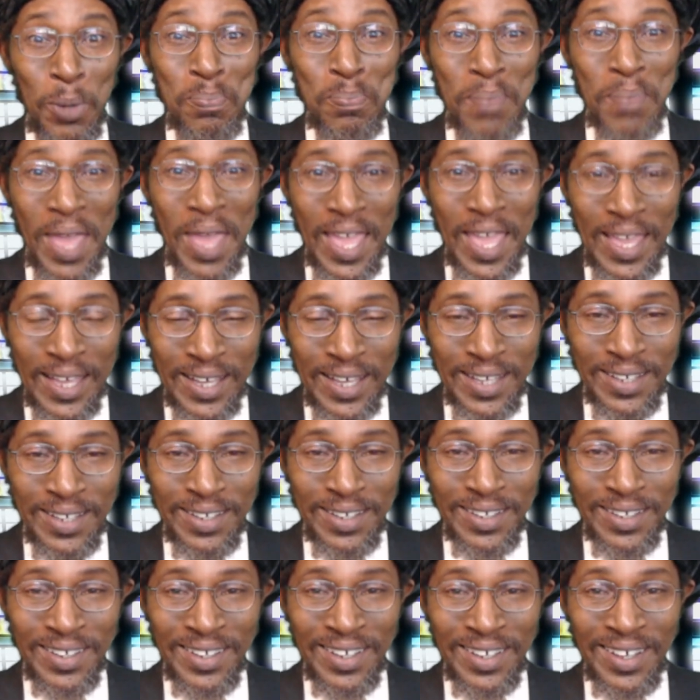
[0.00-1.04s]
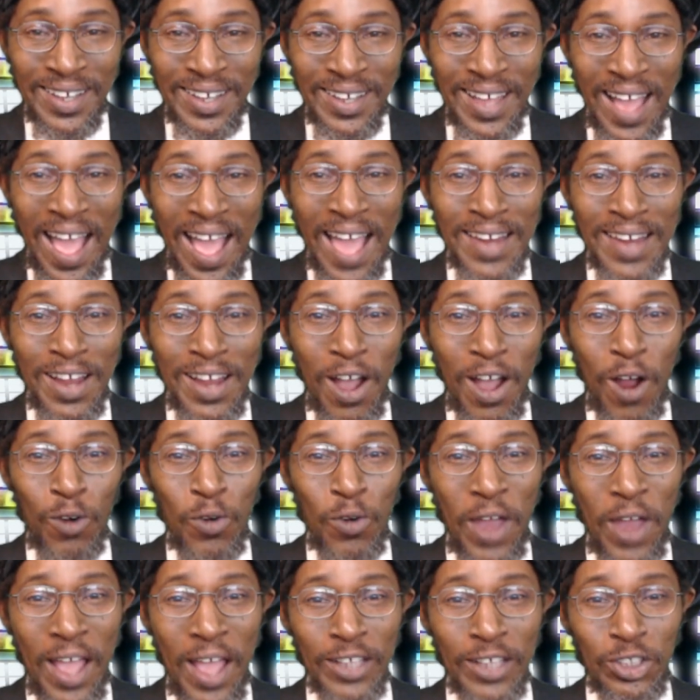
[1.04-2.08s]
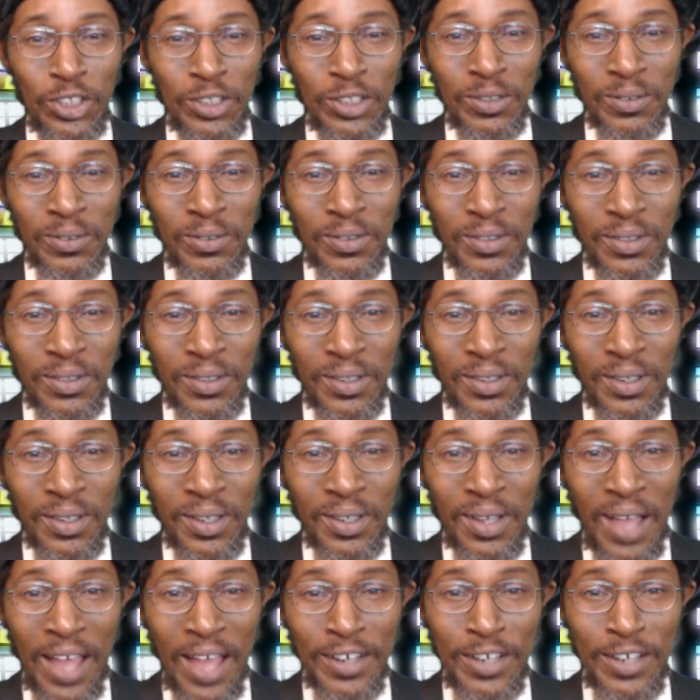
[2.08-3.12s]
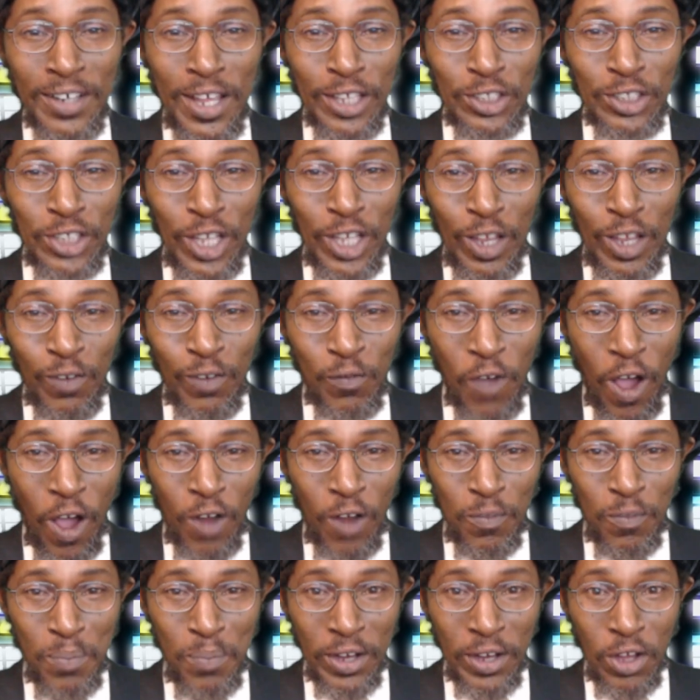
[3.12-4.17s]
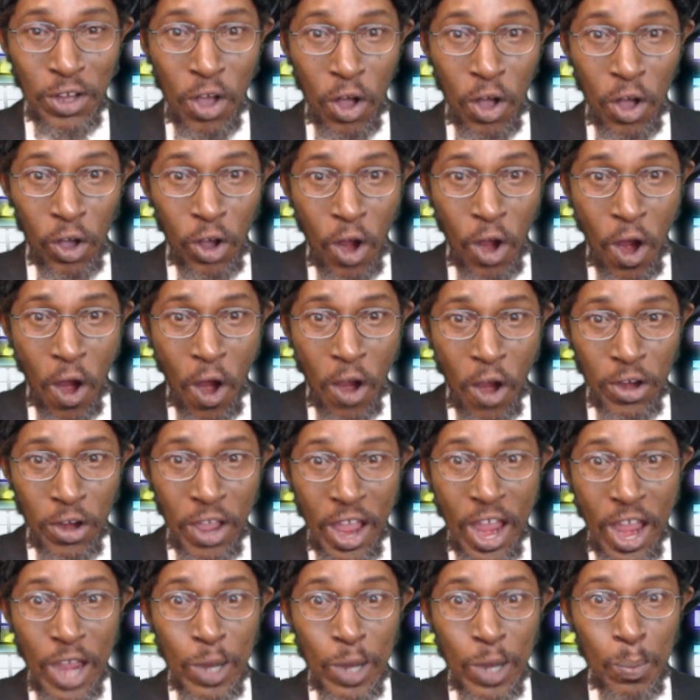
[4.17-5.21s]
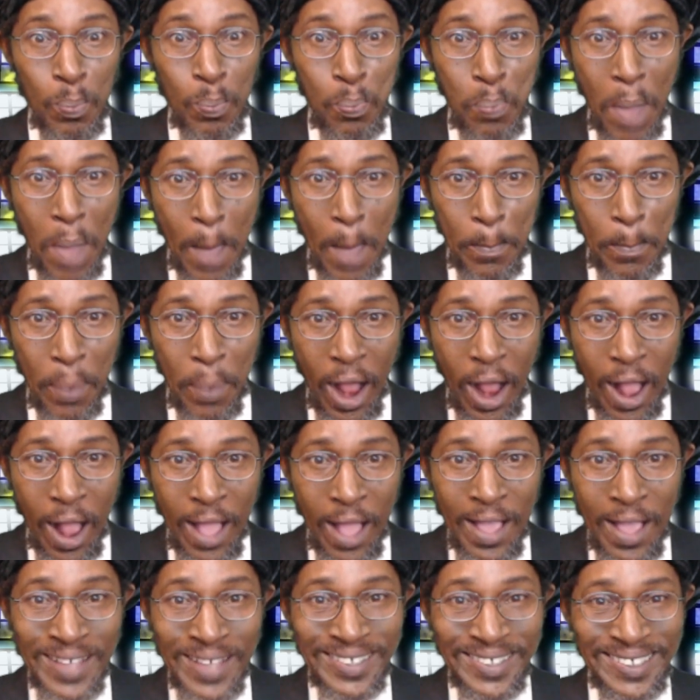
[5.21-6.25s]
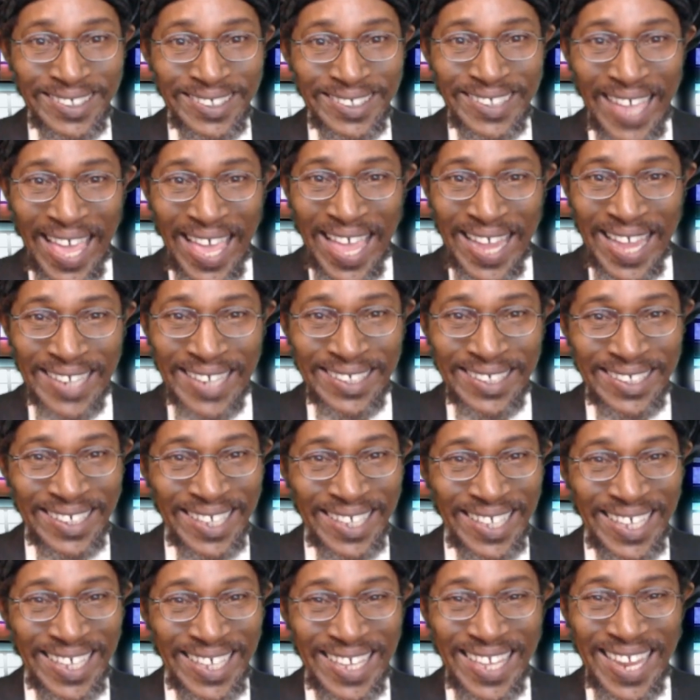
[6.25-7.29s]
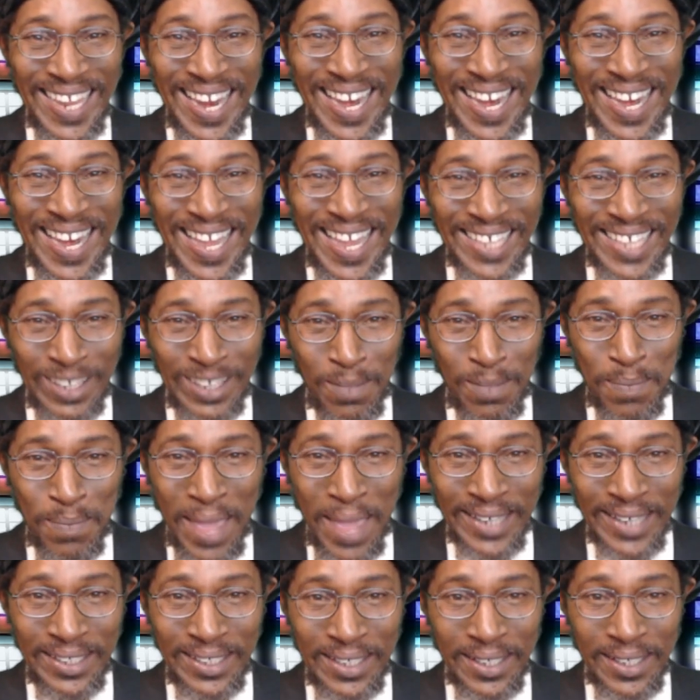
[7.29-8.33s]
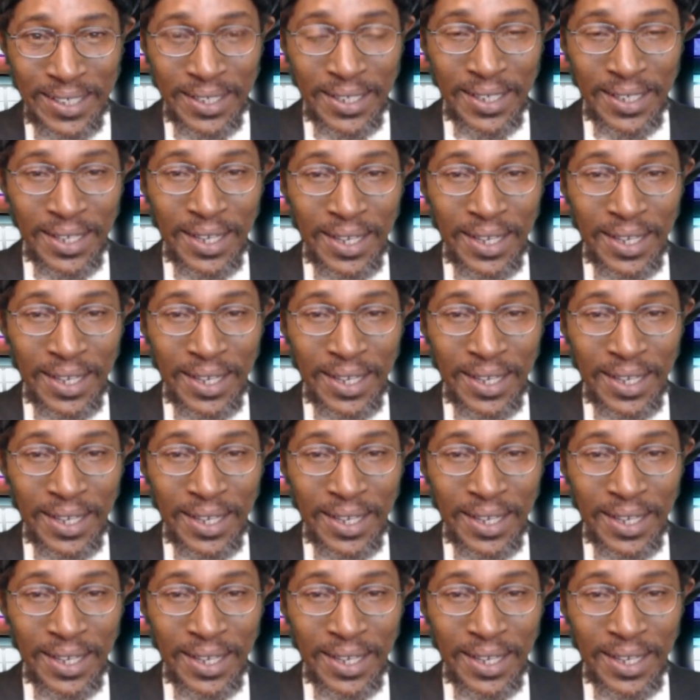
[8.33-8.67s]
make an arrest. And this involvement occurred in Pepper, St. Elizabeth,